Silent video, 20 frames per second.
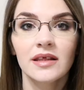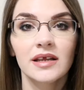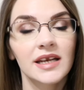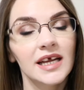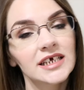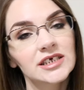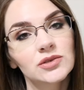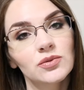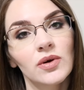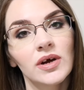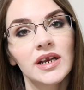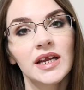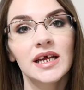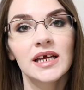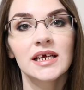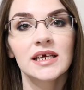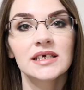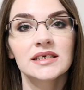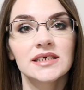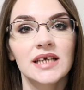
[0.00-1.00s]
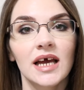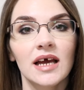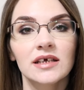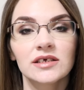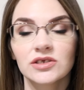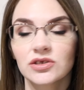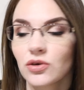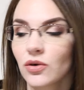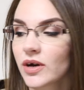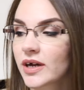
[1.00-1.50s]
The next one is
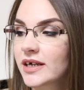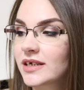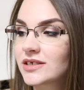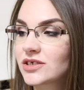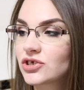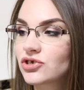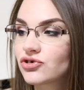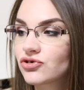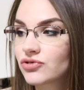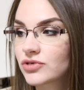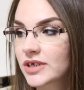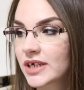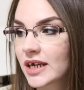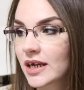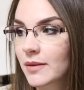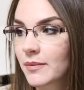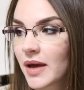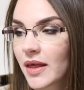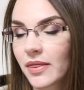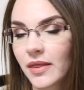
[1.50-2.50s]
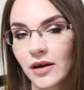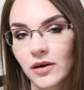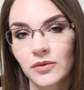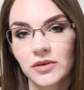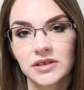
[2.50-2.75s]
Zoya's Dream. There